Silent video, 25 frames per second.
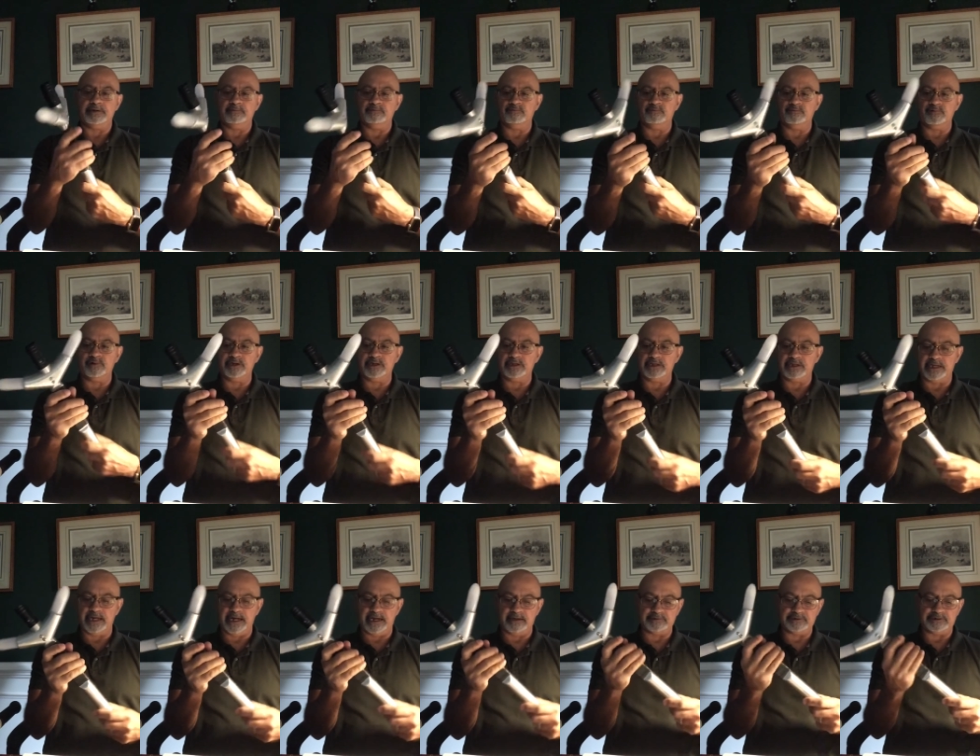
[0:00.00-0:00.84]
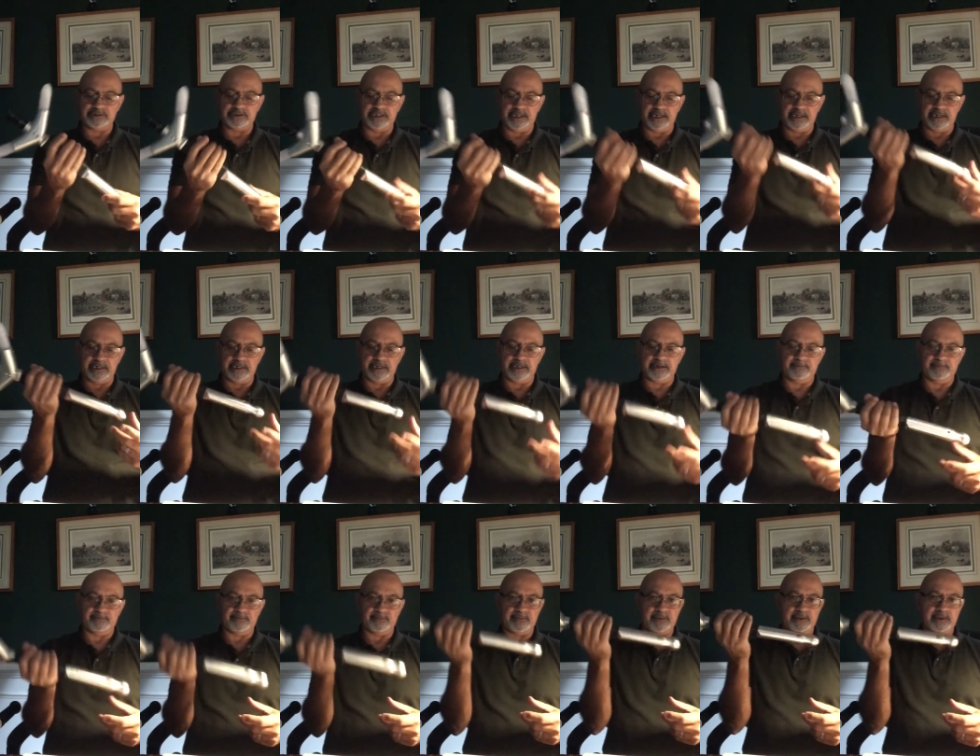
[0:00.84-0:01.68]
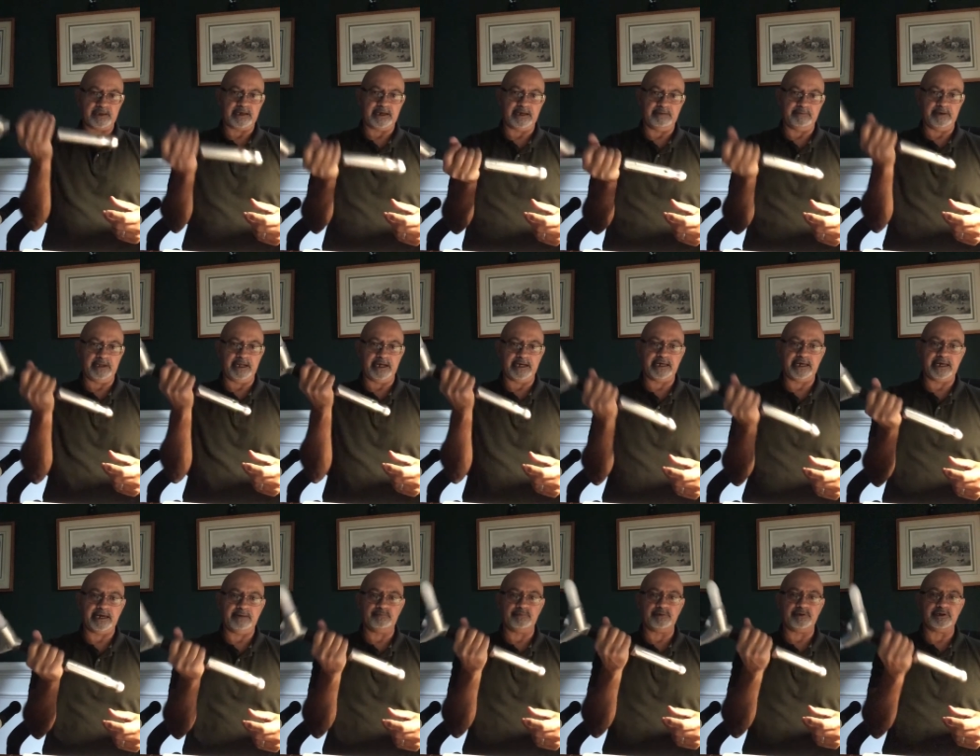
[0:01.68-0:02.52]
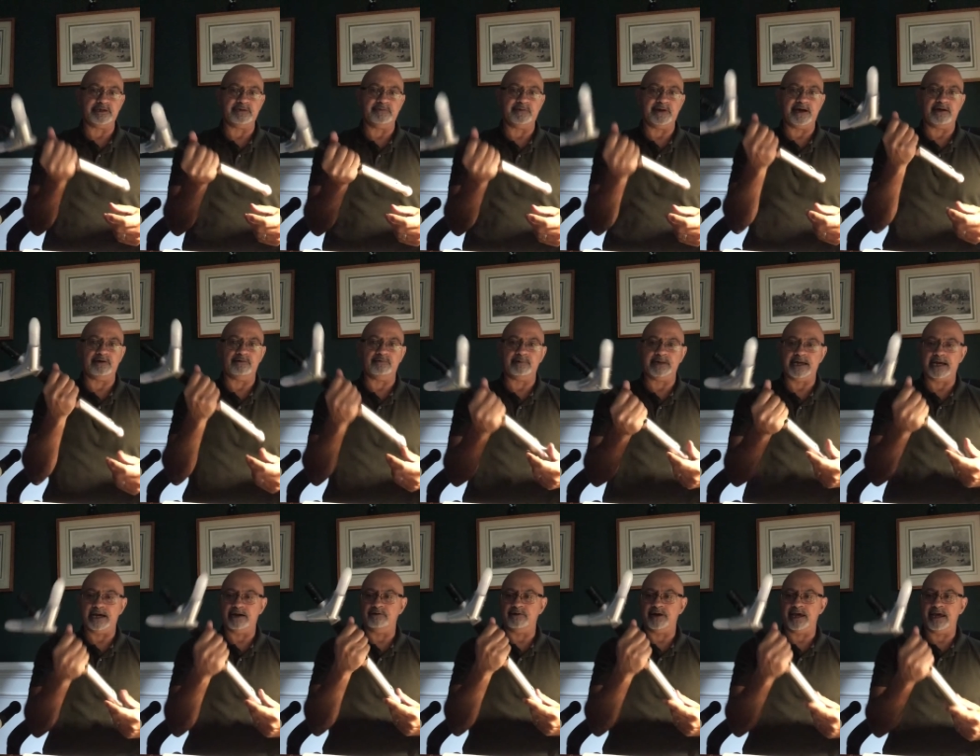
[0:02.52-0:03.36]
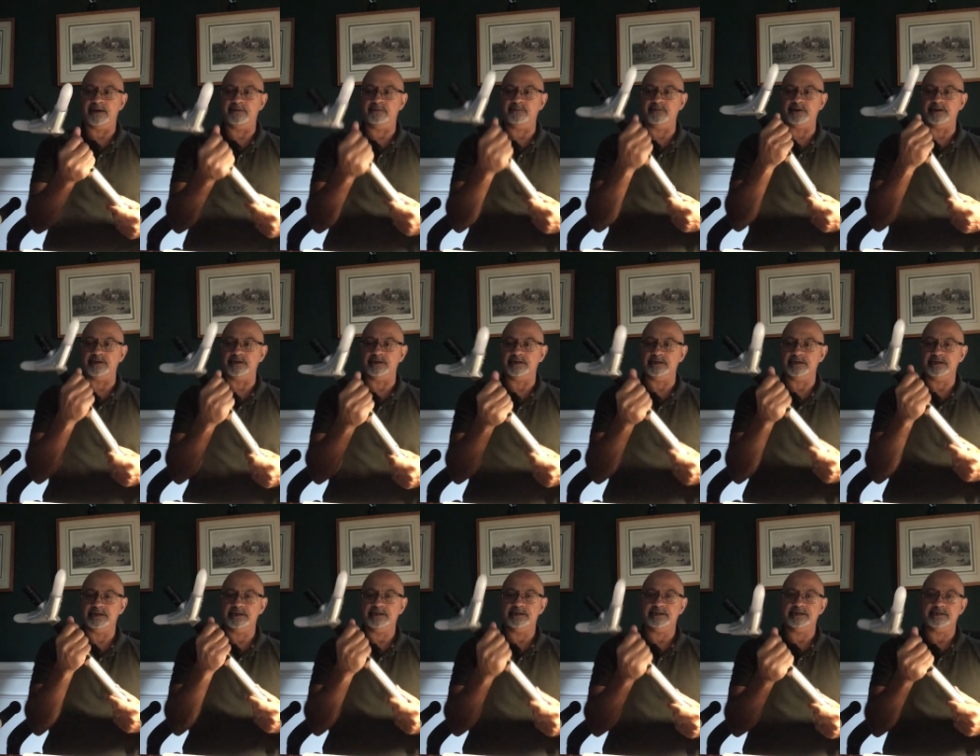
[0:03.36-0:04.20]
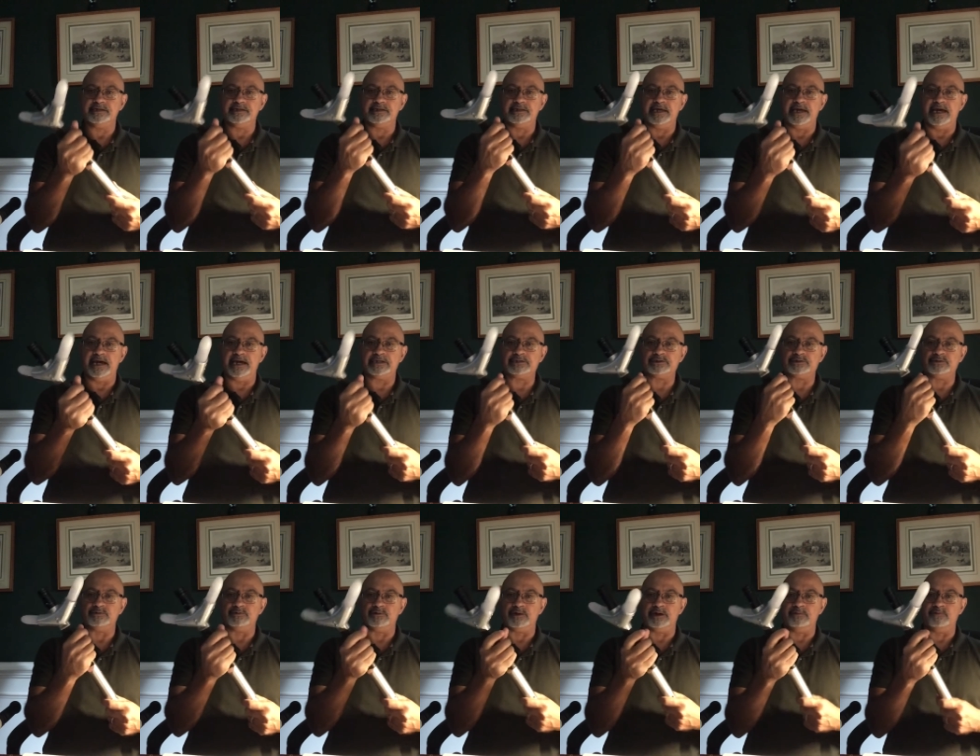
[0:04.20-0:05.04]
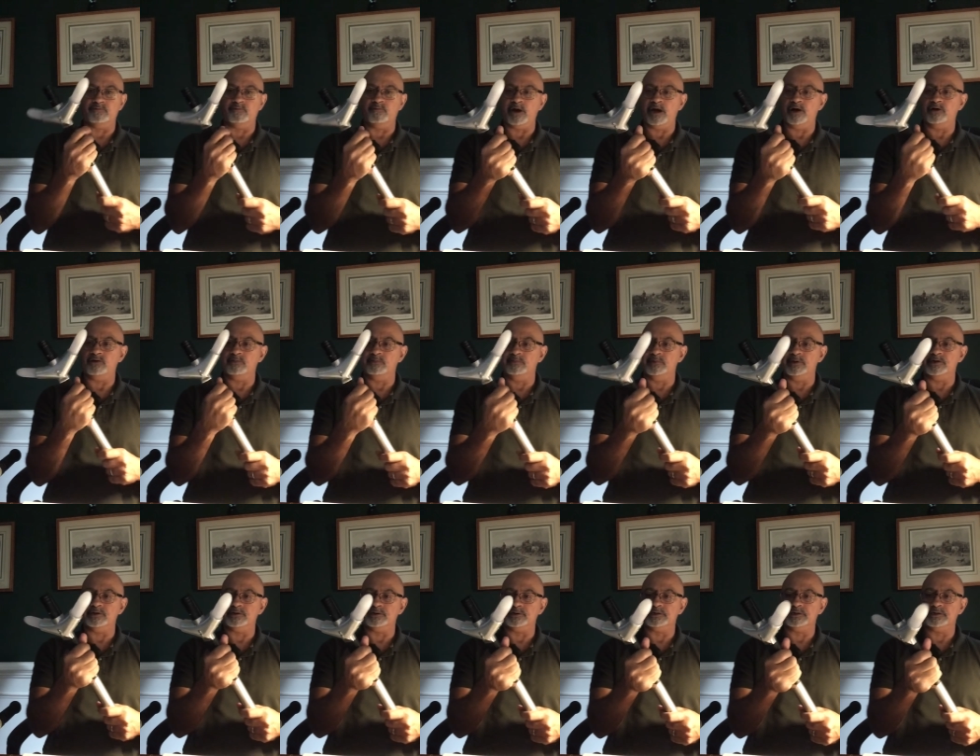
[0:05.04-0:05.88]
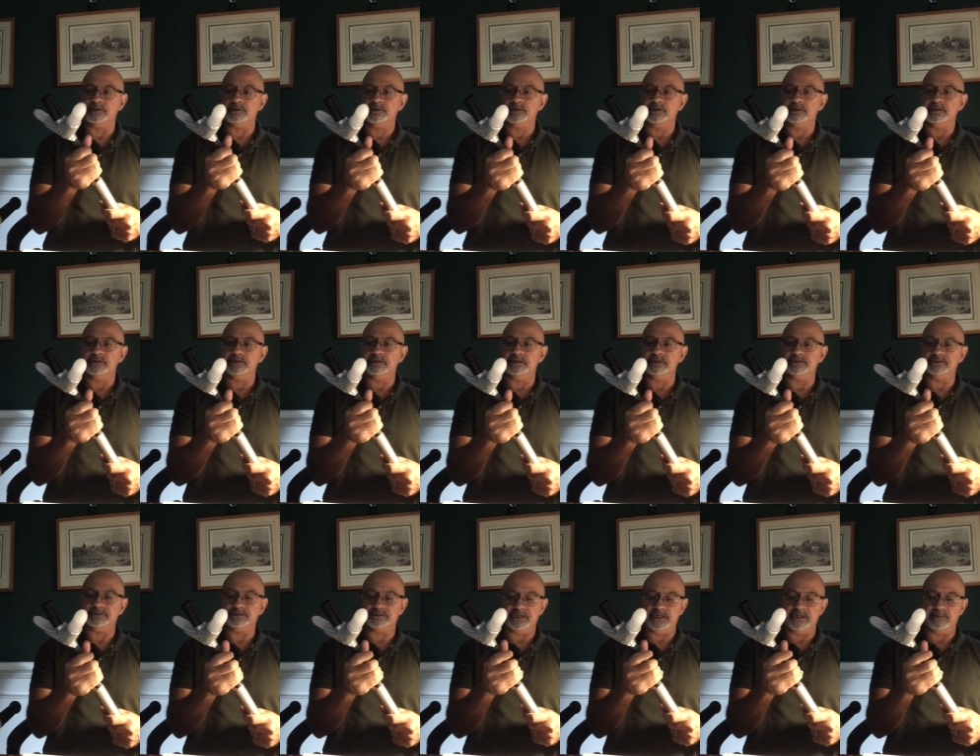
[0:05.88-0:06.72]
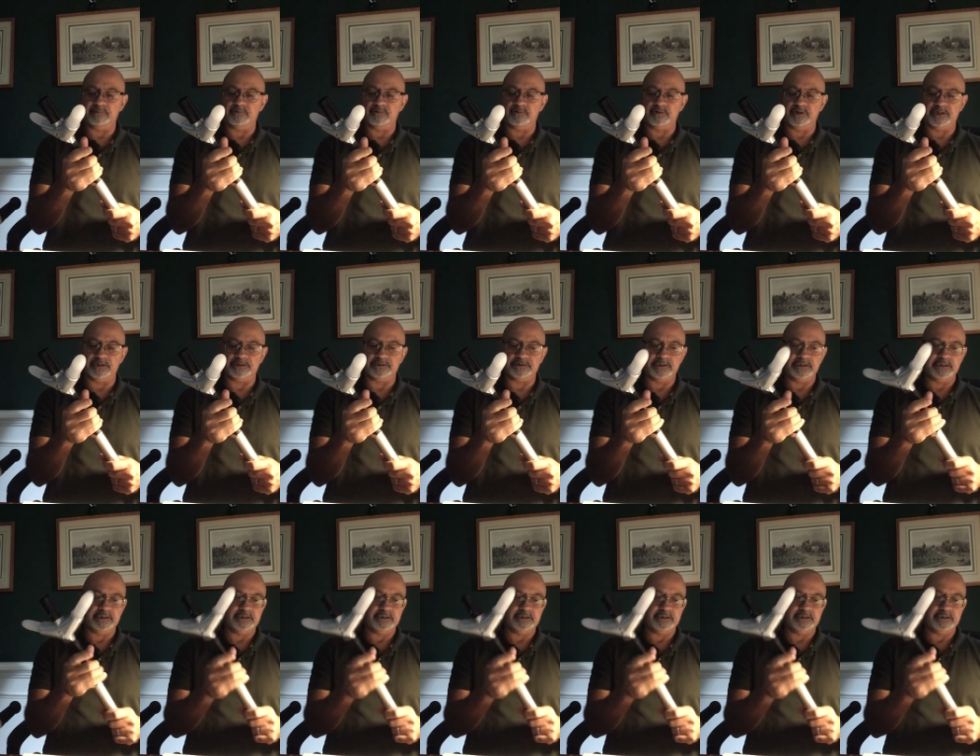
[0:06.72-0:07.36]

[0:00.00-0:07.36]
Really outstanding. I mean, I can't believe how heavy the actual and well built this saber is.